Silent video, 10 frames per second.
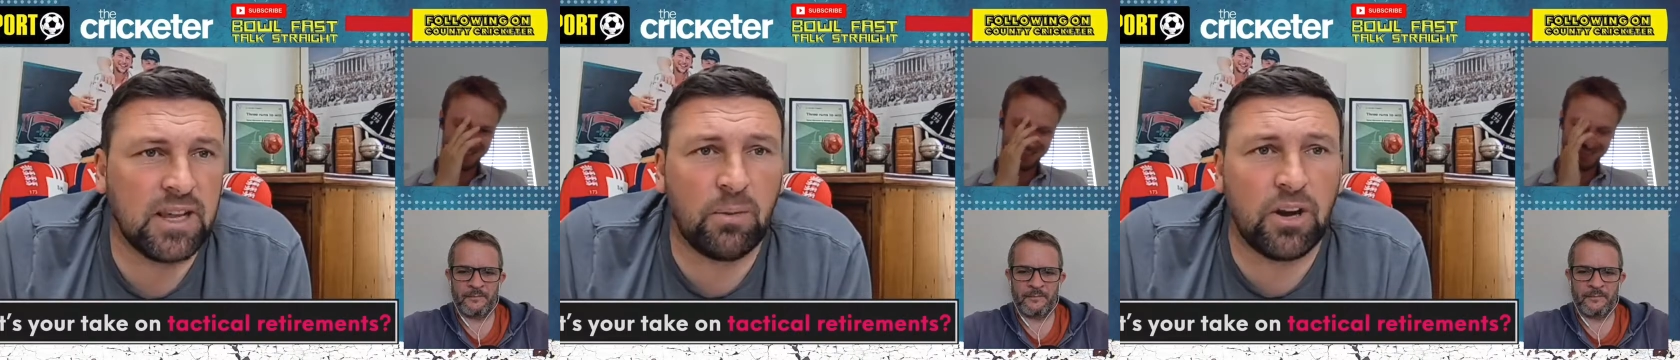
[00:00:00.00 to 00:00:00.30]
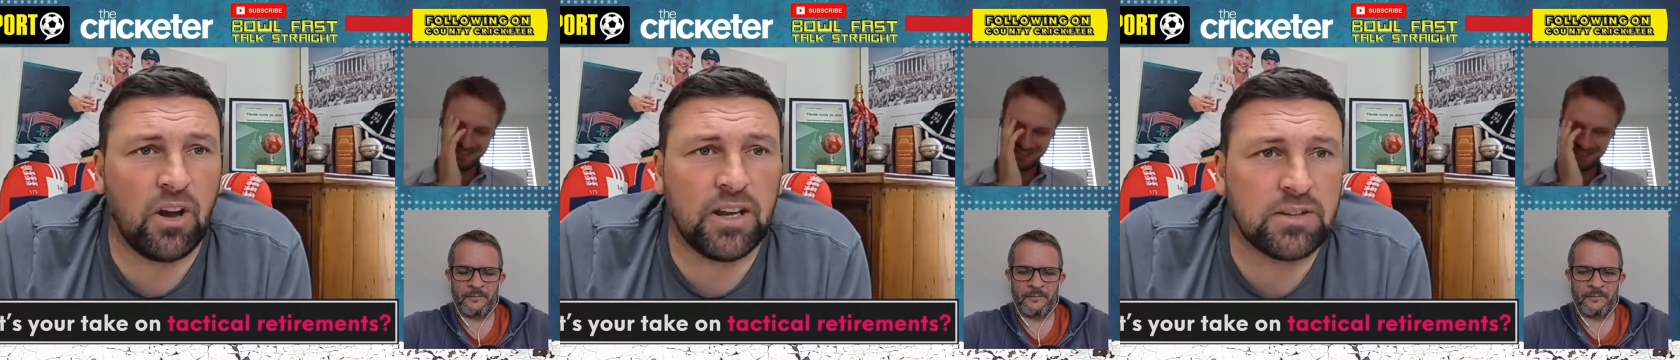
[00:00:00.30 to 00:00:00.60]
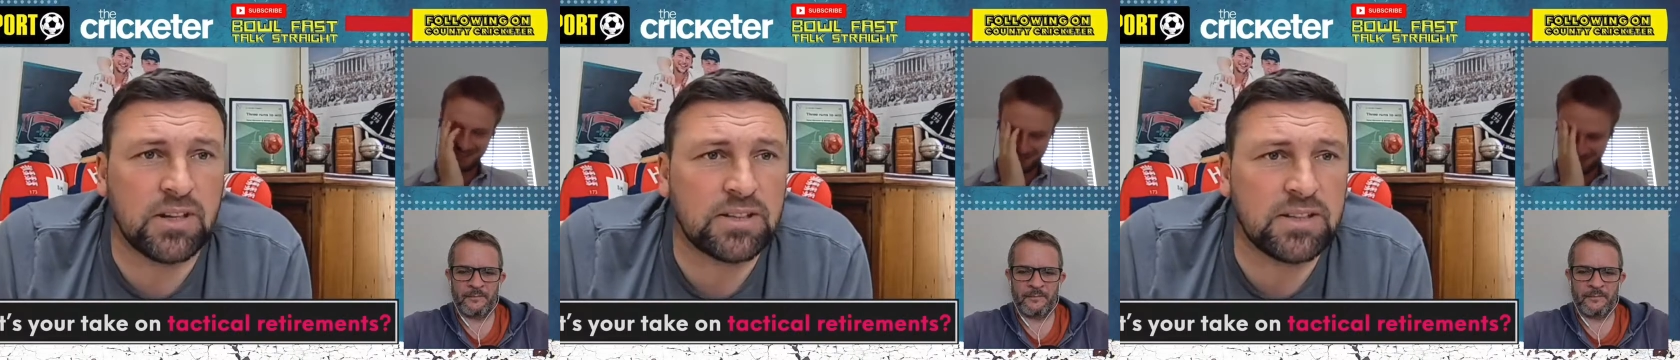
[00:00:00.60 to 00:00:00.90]
Speaker 1: They were not
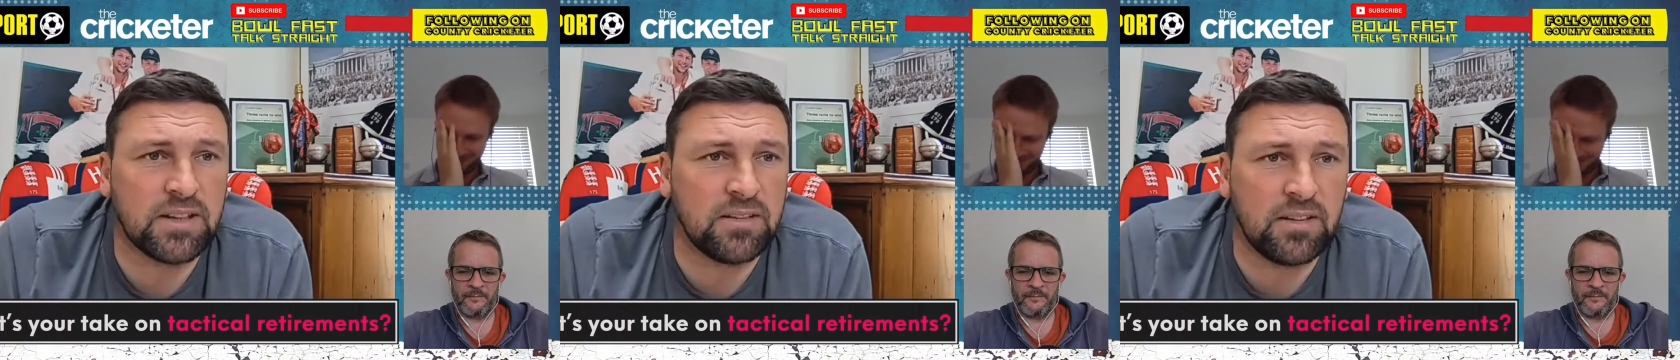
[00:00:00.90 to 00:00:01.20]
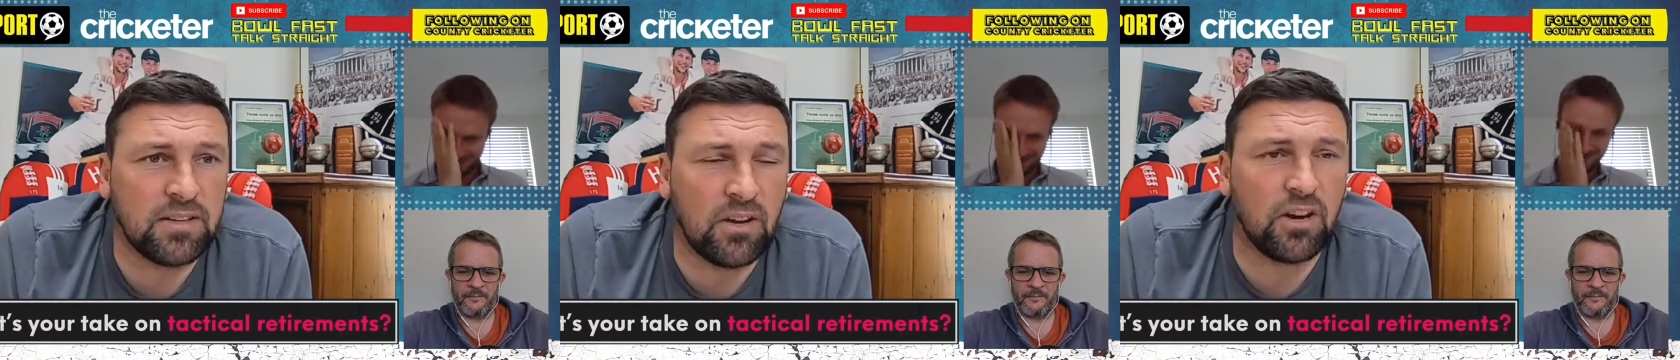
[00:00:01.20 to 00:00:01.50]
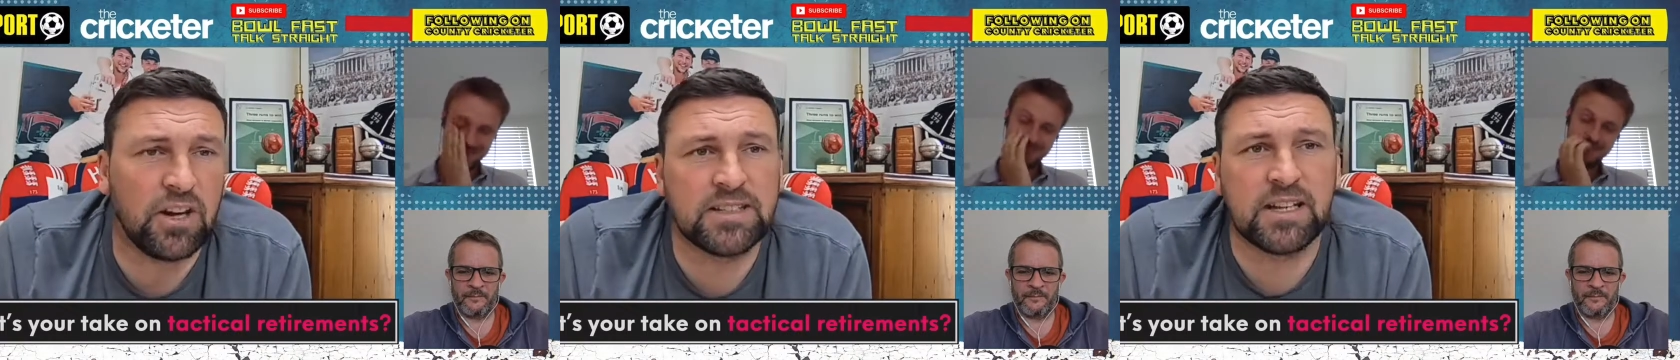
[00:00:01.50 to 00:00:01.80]
interested. You're
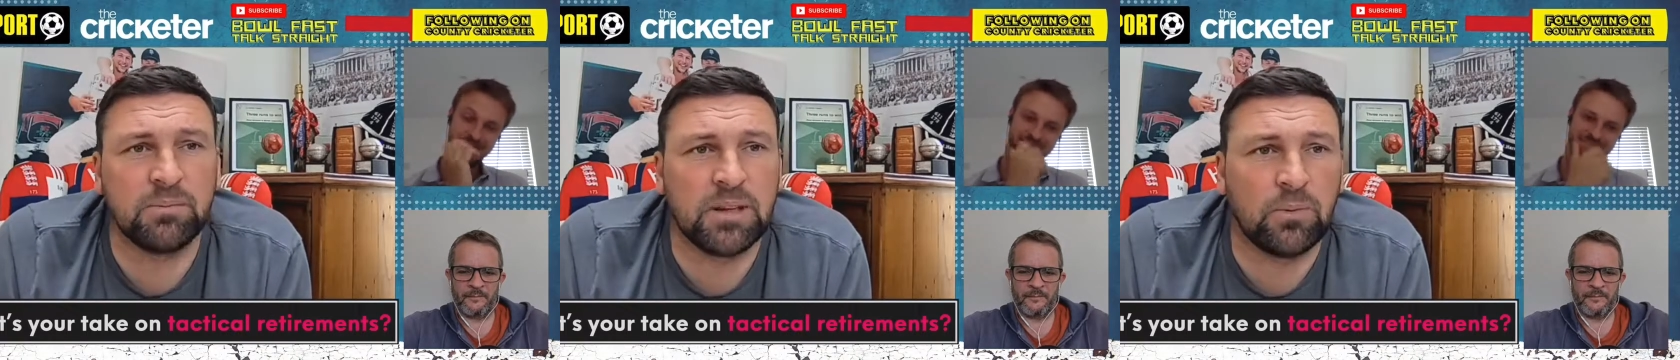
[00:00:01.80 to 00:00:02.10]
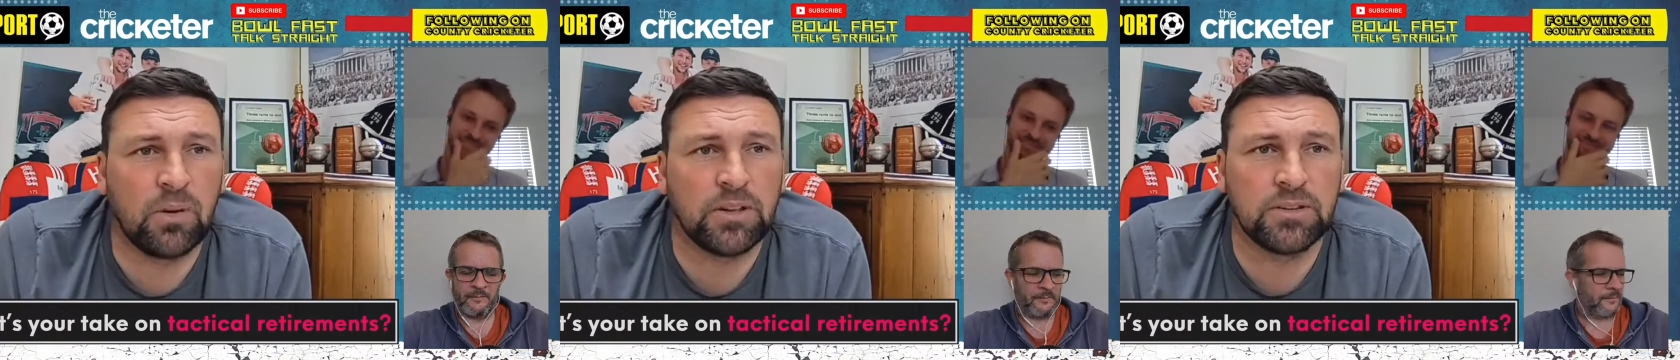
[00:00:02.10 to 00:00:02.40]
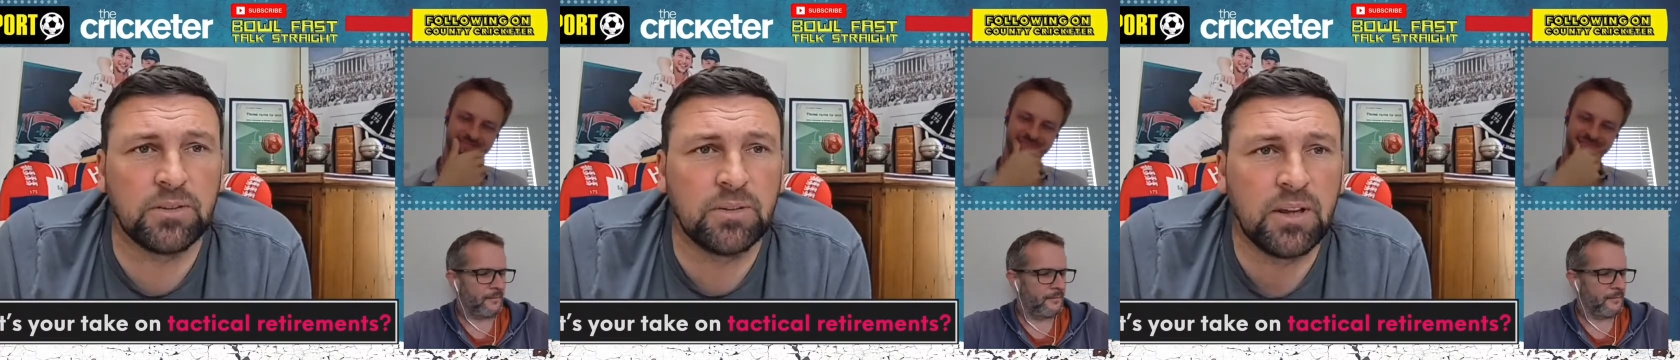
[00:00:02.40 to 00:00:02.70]
not going to tell me what to
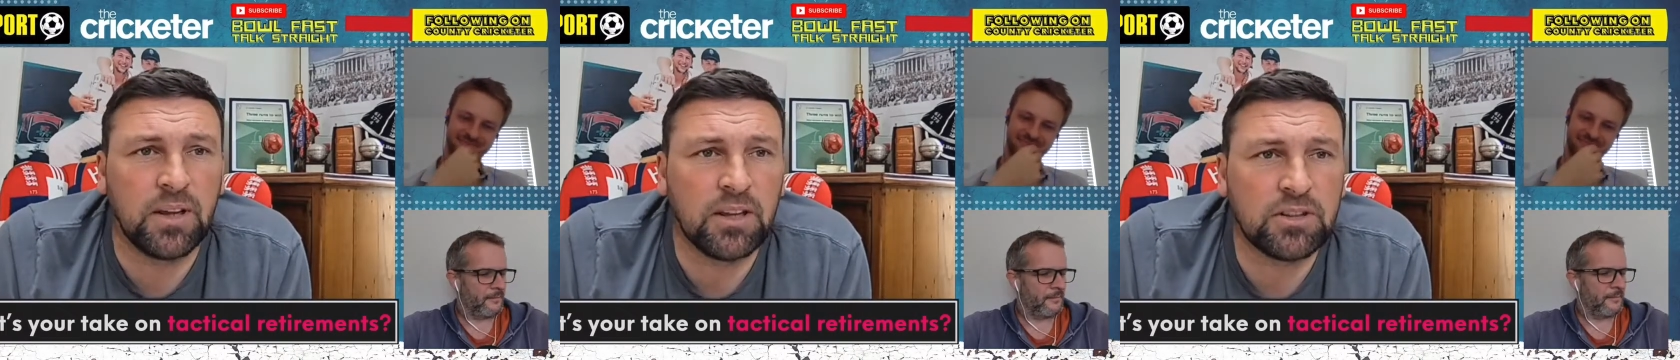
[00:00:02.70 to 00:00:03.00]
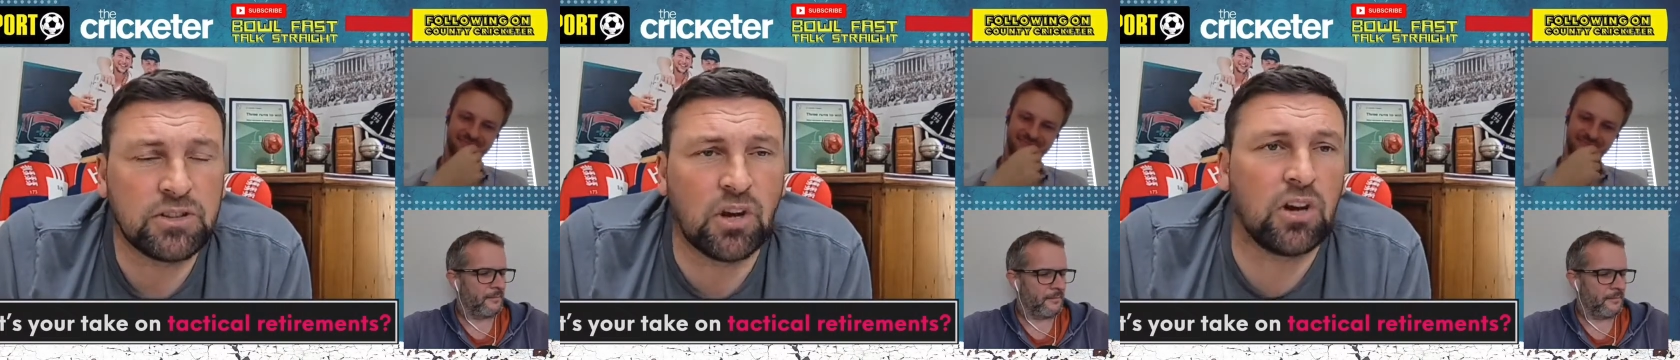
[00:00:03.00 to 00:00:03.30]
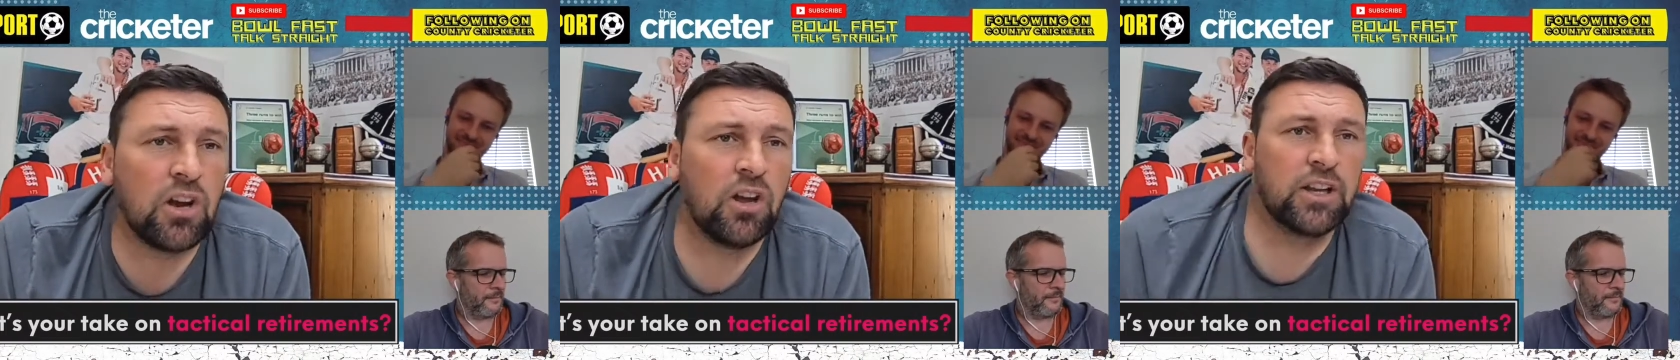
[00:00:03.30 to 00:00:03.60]
do.
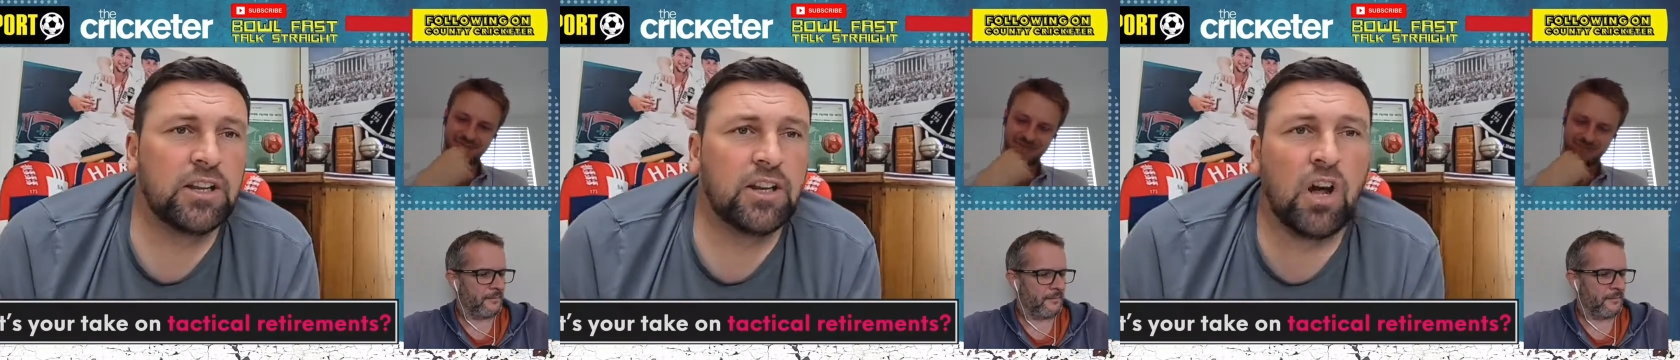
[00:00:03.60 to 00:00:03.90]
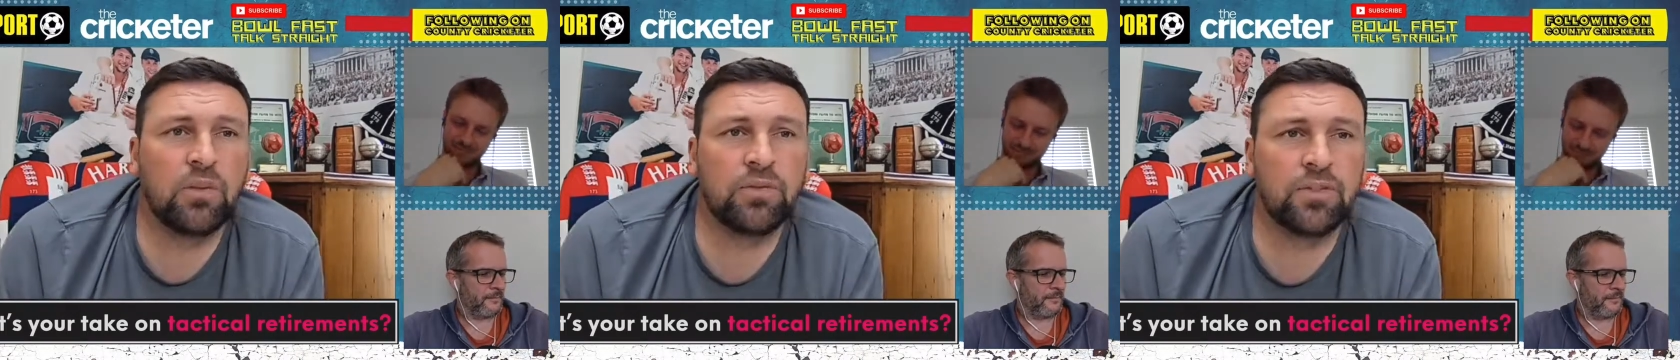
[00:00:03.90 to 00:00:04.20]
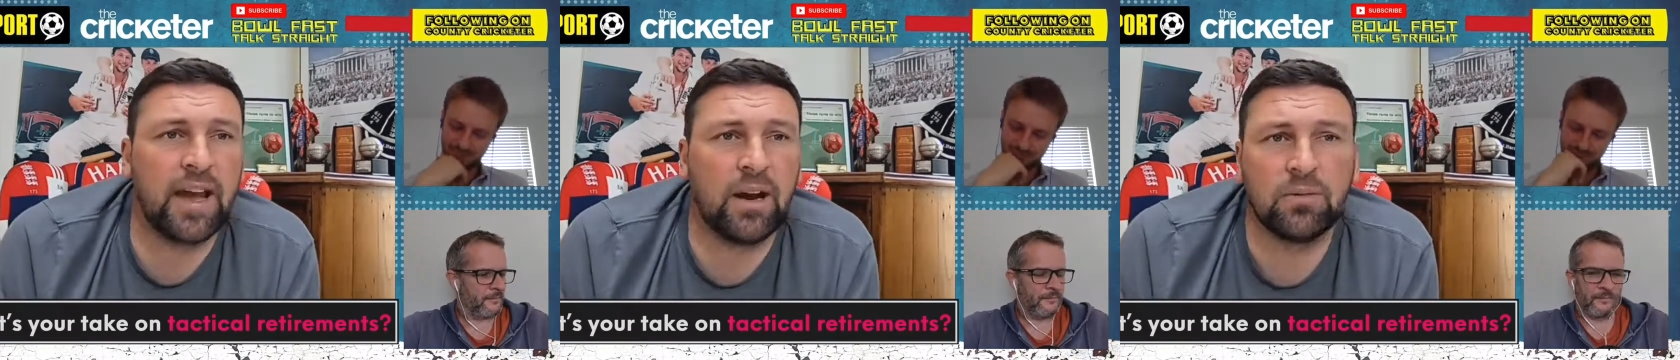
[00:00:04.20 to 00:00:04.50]
Shot clock in the
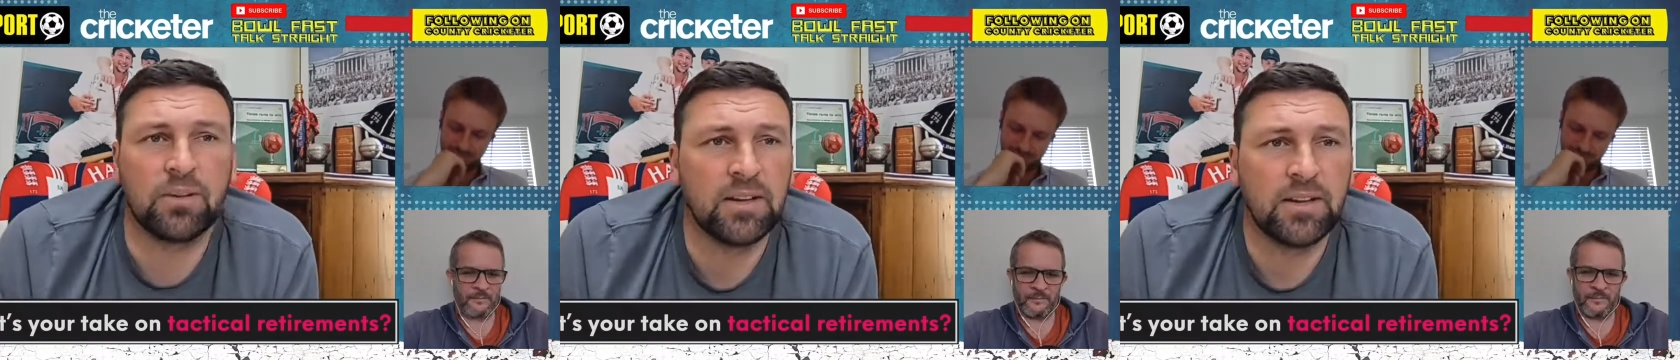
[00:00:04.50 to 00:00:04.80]
golf now.